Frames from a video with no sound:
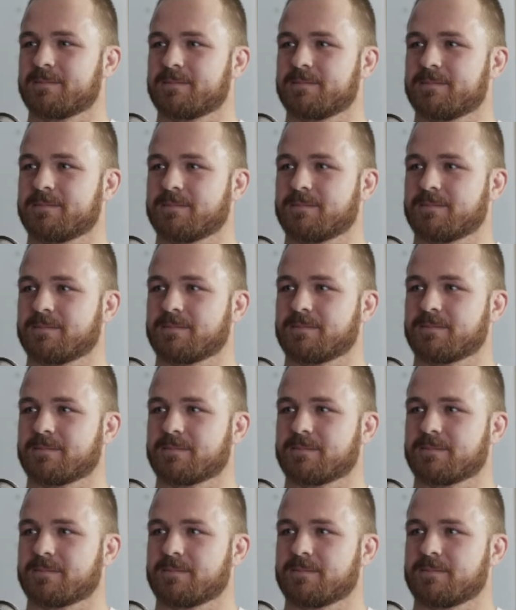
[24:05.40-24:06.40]
as you
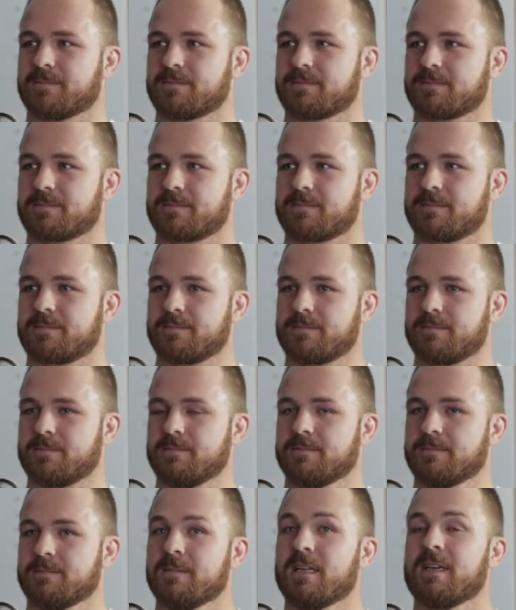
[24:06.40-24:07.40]
were 7 and he was an
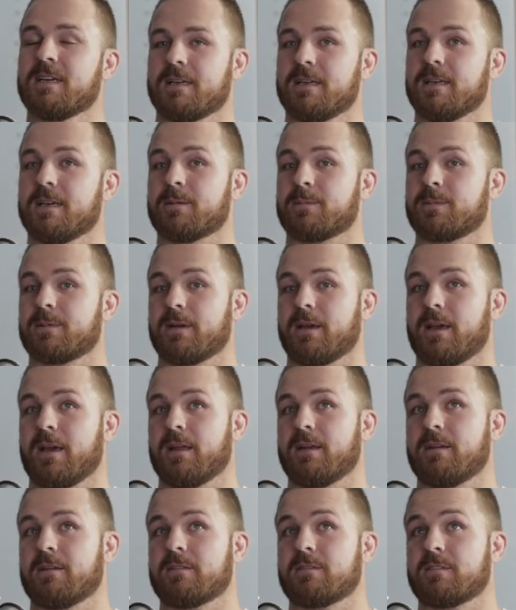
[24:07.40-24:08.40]
8? Yep.
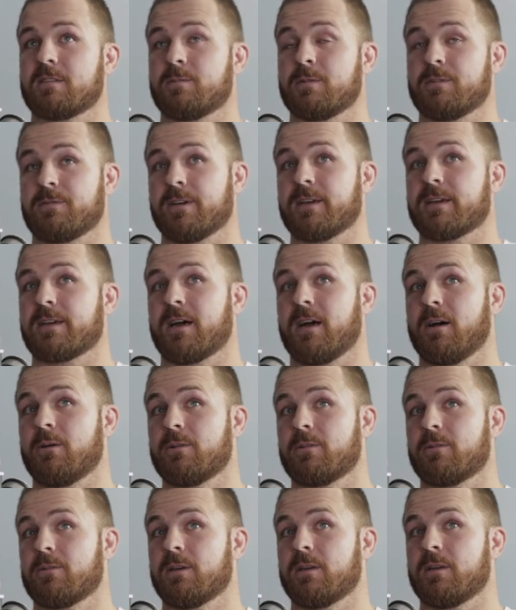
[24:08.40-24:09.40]
And to be fair, Carl
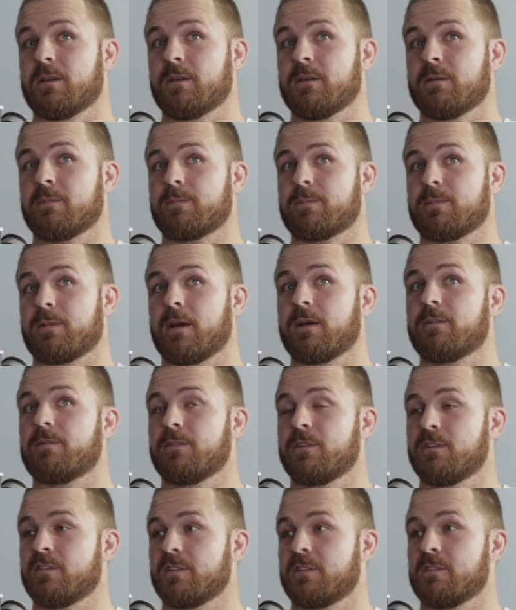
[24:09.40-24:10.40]
had already played
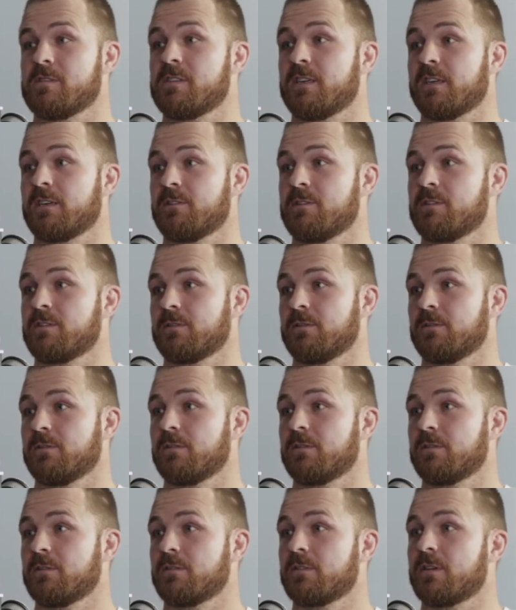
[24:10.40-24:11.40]
for New Zealand secondary
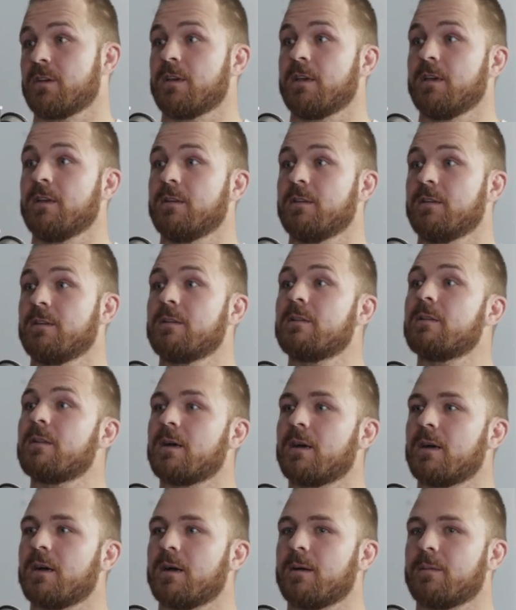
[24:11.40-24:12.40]
schools, so he'd
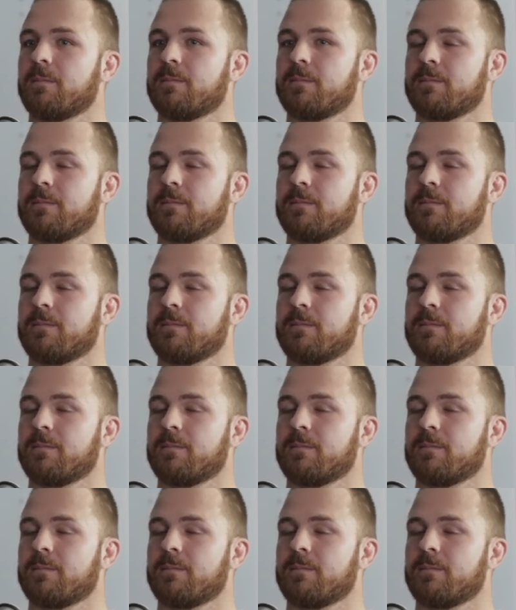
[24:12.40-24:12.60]
made